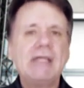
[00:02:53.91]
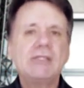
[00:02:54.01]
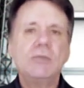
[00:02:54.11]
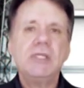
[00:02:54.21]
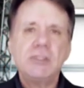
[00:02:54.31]

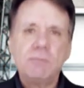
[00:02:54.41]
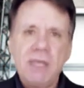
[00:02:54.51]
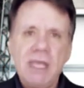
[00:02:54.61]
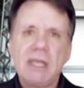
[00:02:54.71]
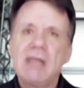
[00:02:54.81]
as we
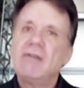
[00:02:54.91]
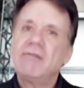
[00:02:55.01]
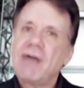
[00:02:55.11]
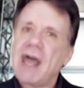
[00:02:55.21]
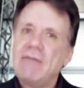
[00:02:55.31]
speak,
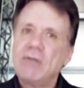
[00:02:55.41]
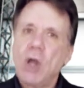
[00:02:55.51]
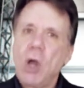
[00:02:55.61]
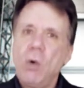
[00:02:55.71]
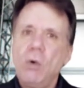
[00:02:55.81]

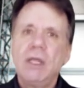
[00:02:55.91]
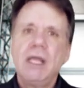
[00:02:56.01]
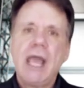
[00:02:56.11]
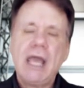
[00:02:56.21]
5-0